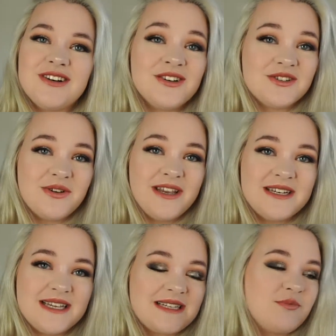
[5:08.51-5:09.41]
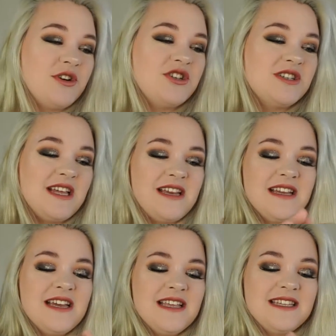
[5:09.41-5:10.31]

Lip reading: also hit his expiration date.